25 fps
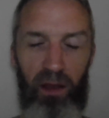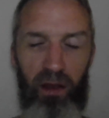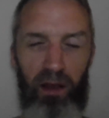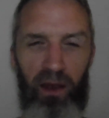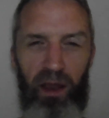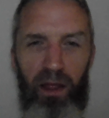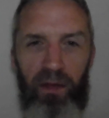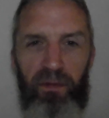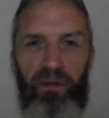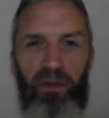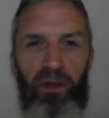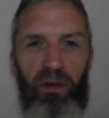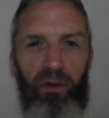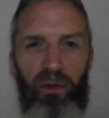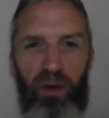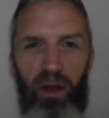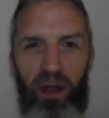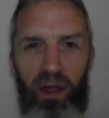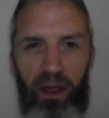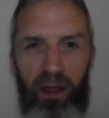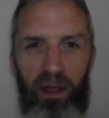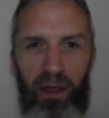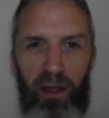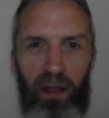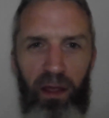left and
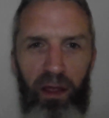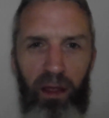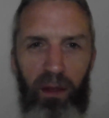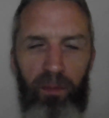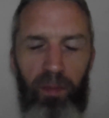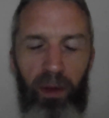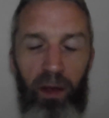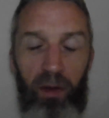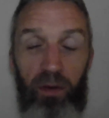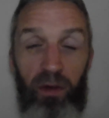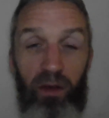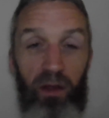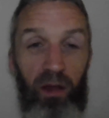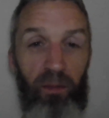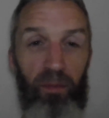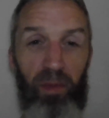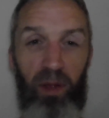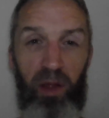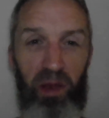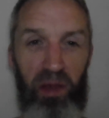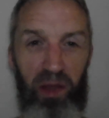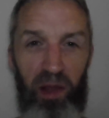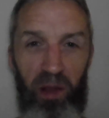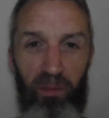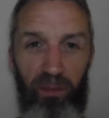right paradigm,
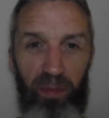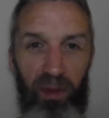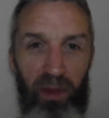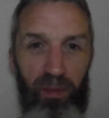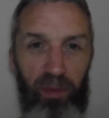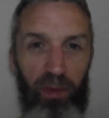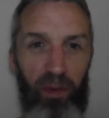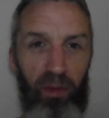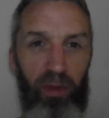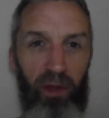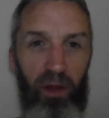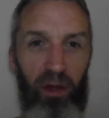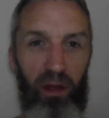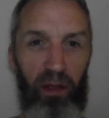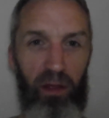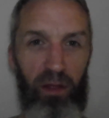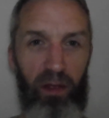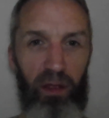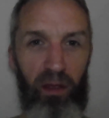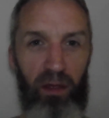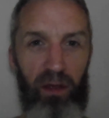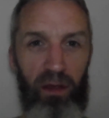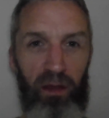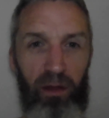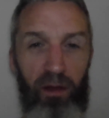because some people that
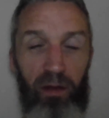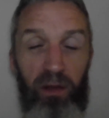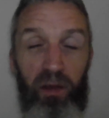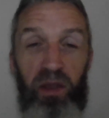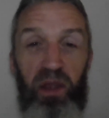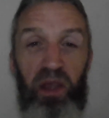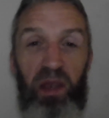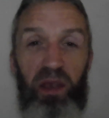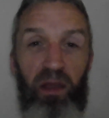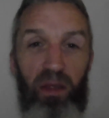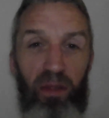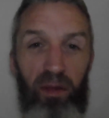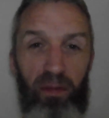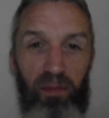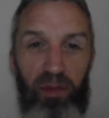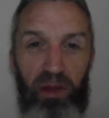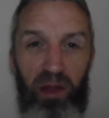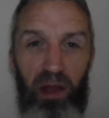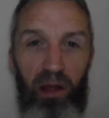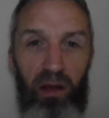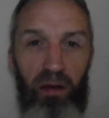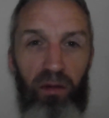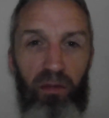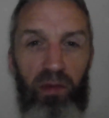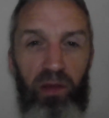consider
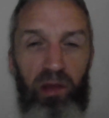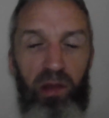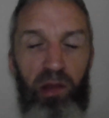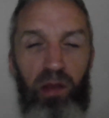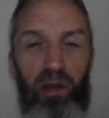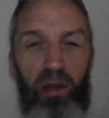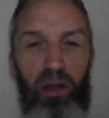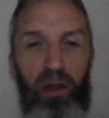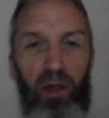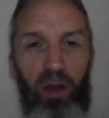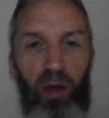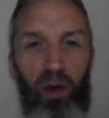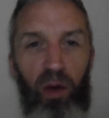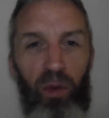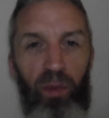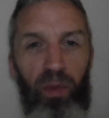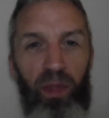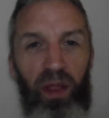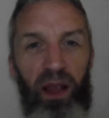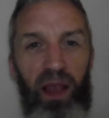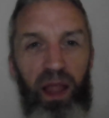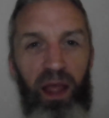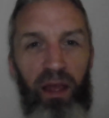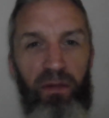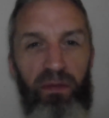themselves on
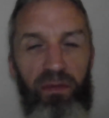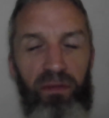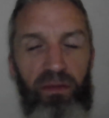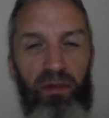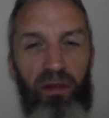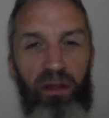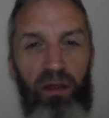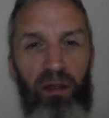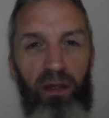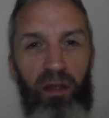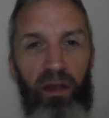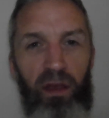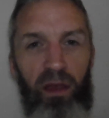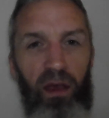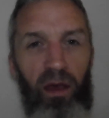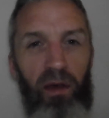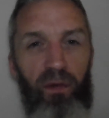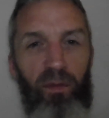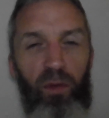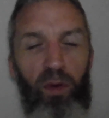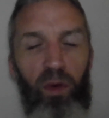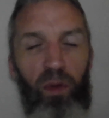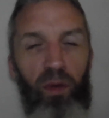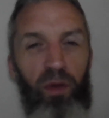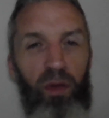the left
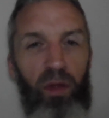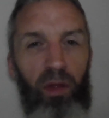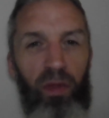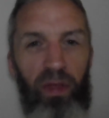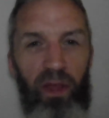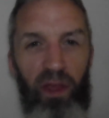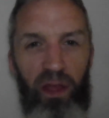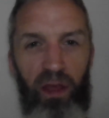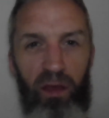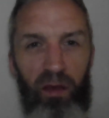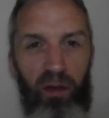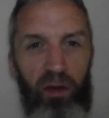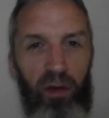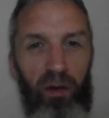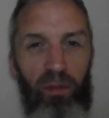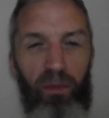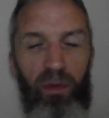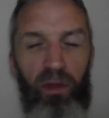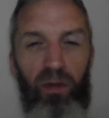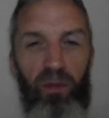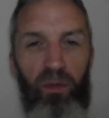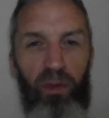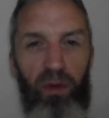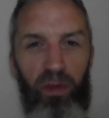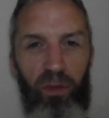have got nothing in
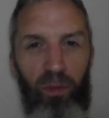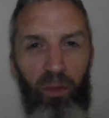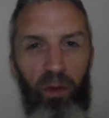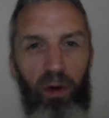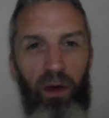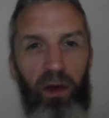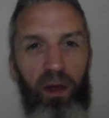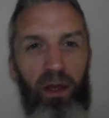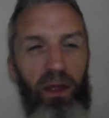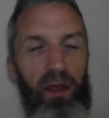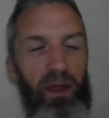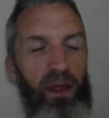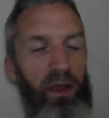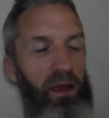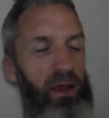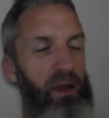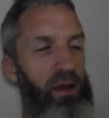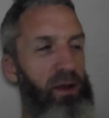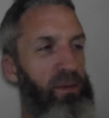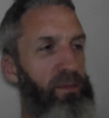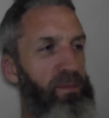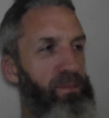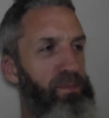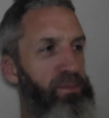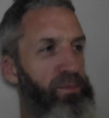common with what
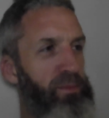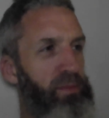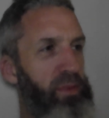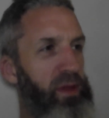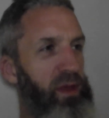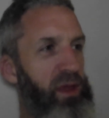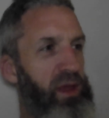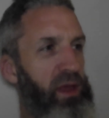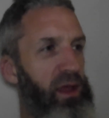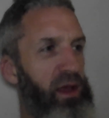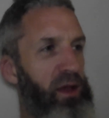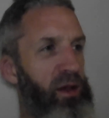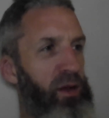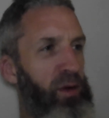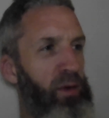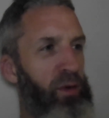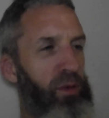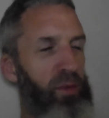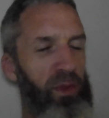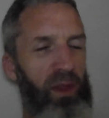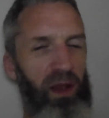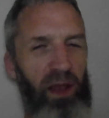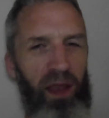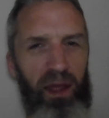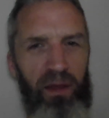being
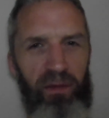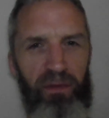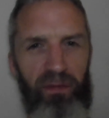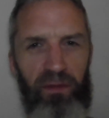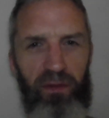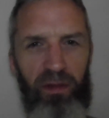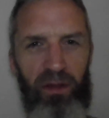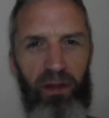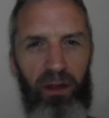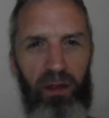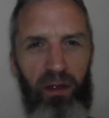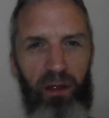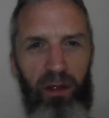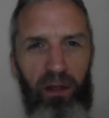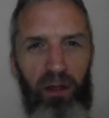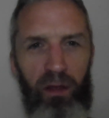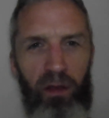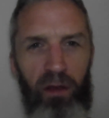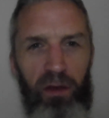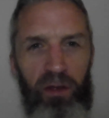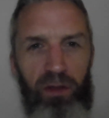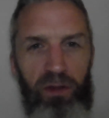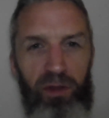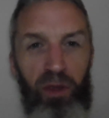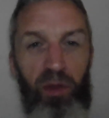on the left
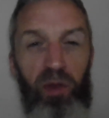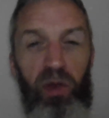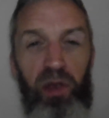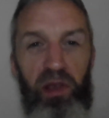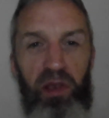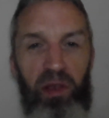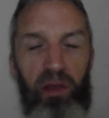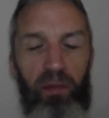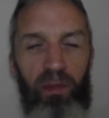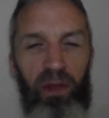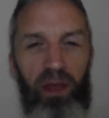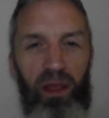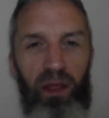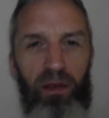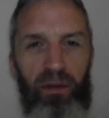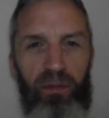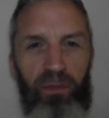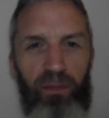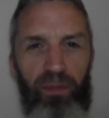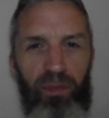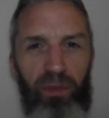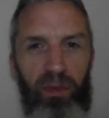used to mean.